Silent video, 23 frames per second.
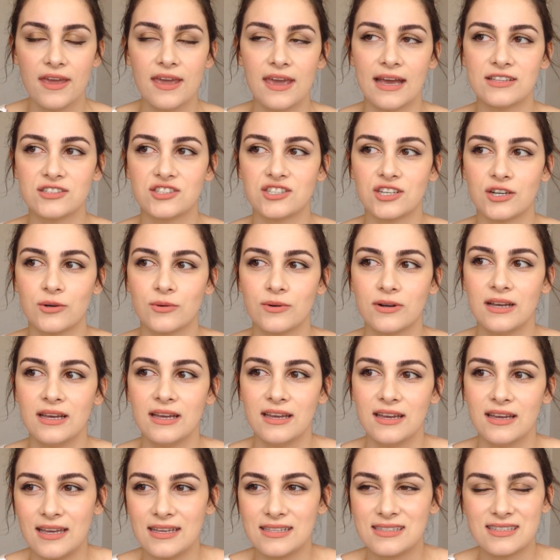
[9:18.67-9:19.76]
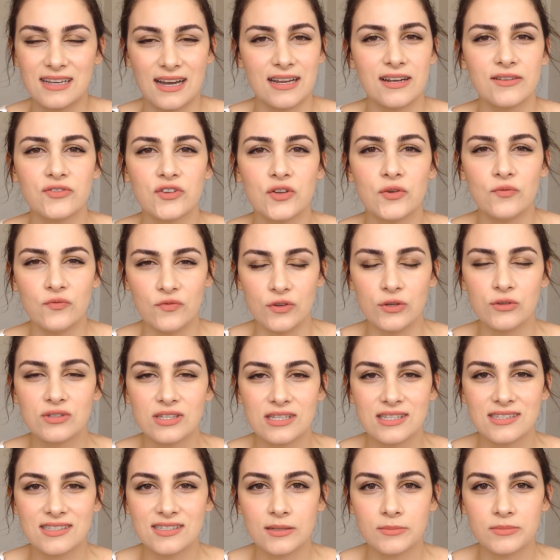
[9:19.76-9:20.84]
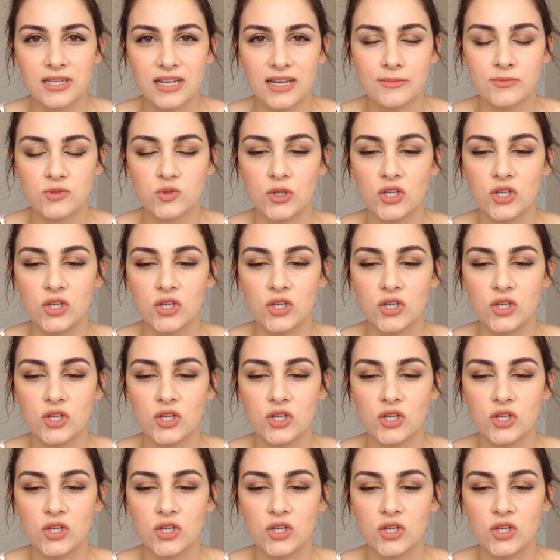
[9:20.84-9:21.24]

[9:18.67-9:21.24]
And so it's kind of confusing sometimes